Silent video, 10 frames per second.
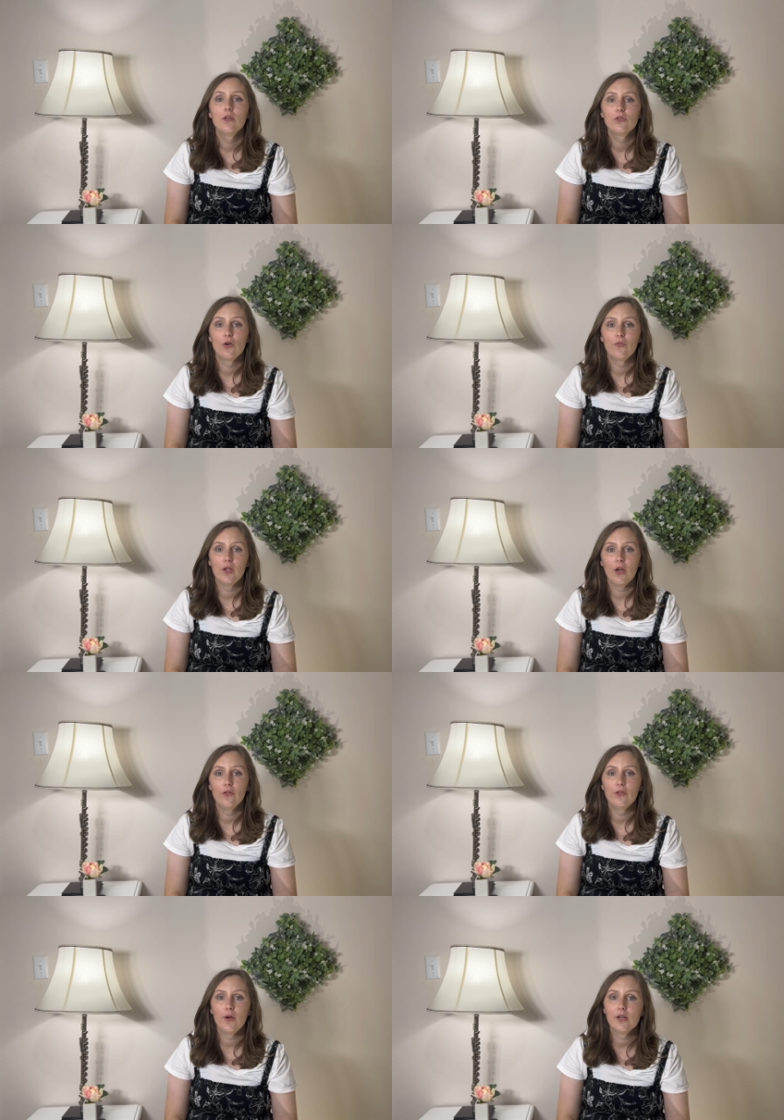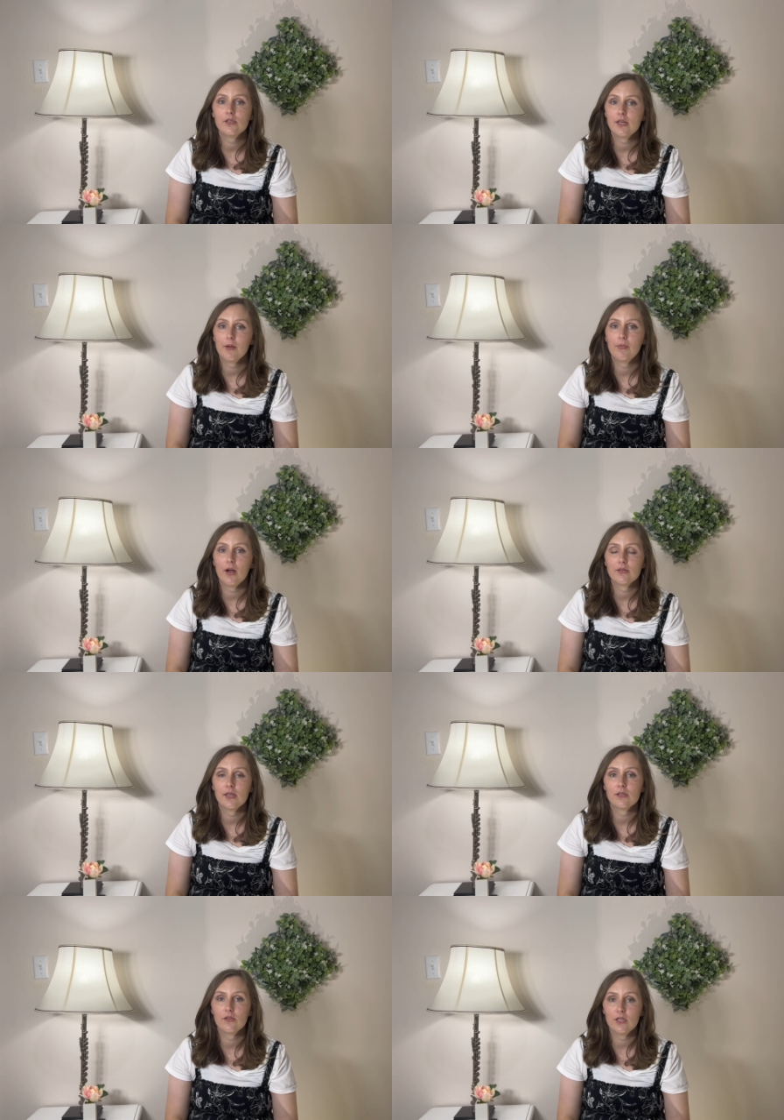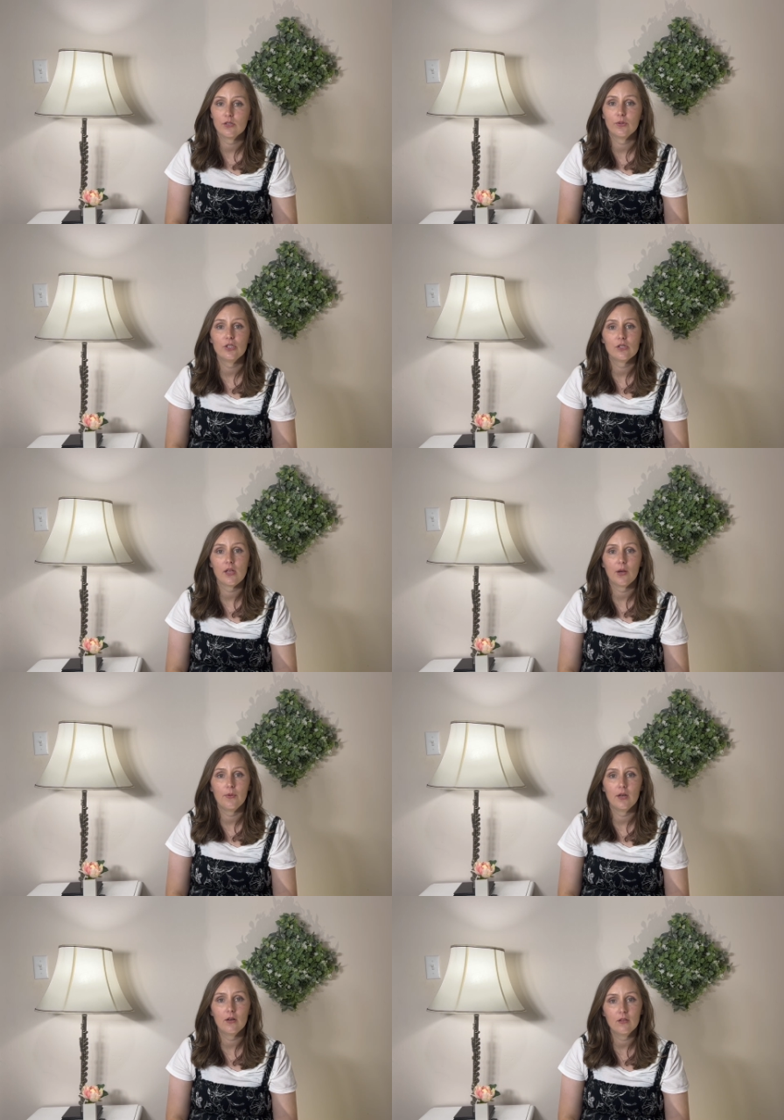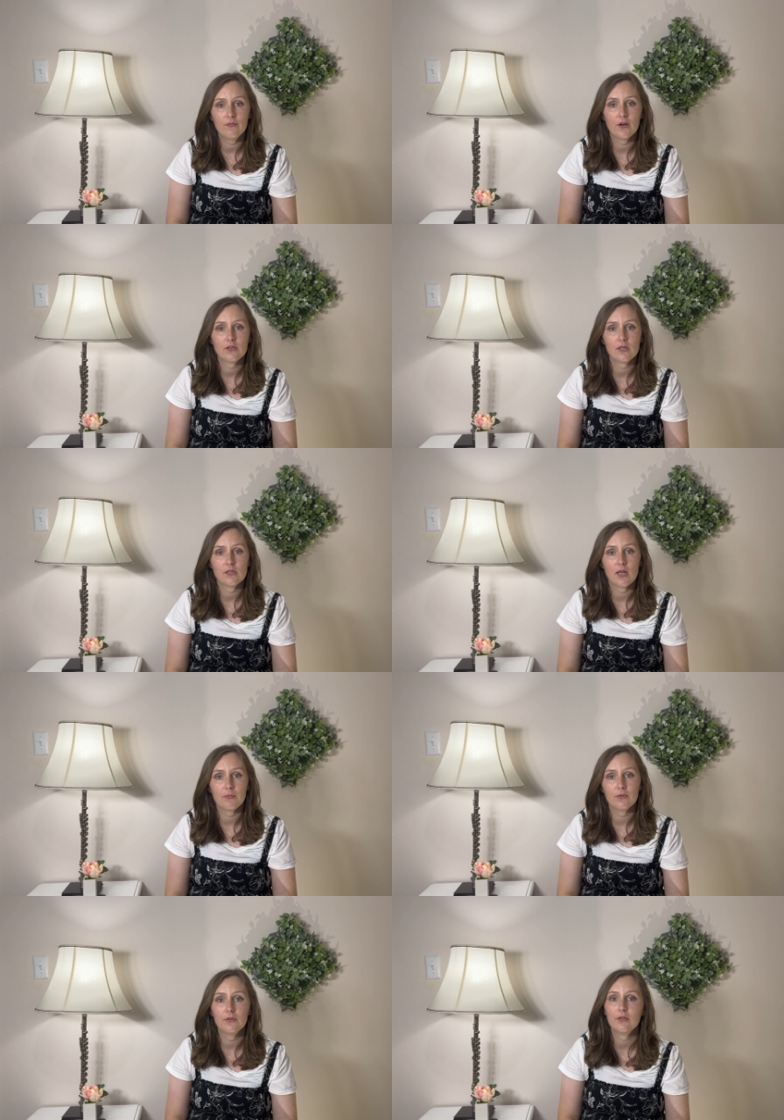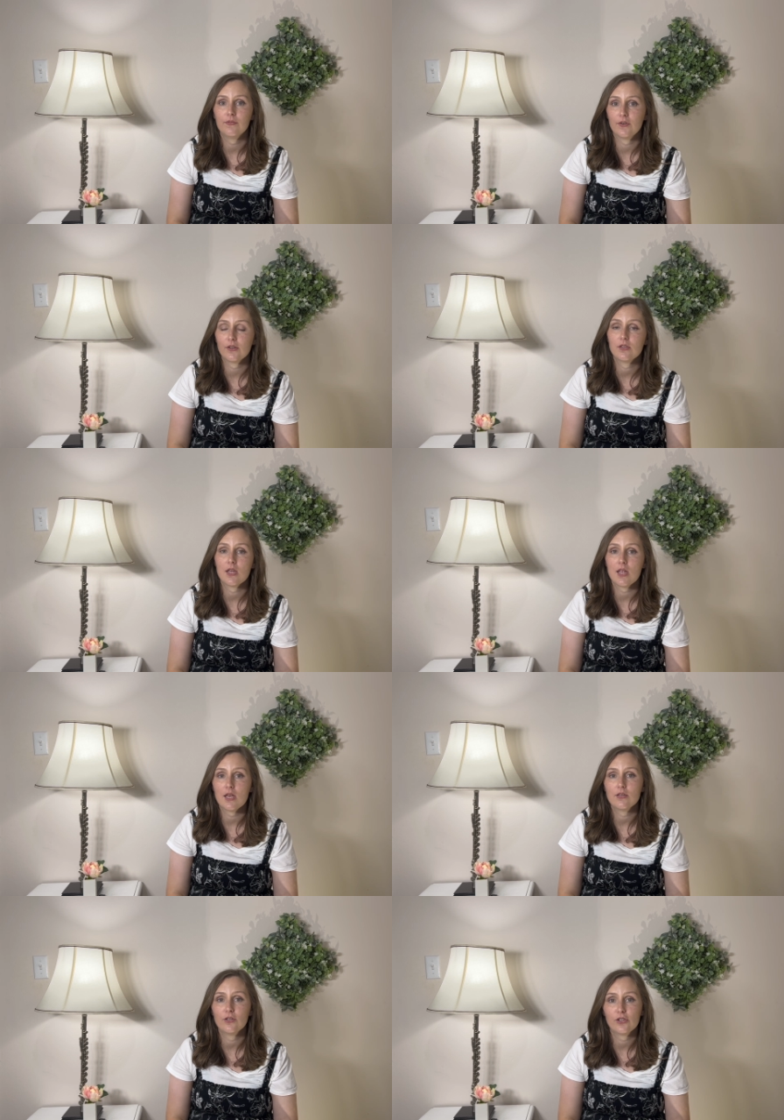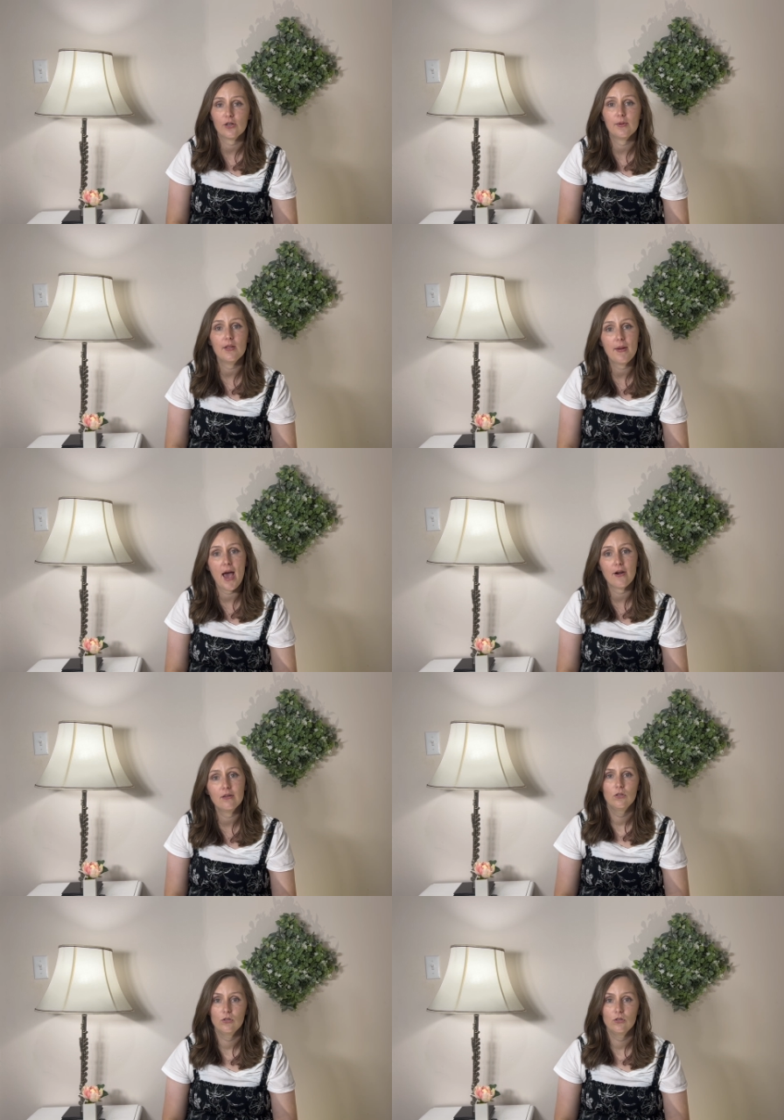So if we go through our step process on this one, just like we did on the first example, the first thing is determine the pattern.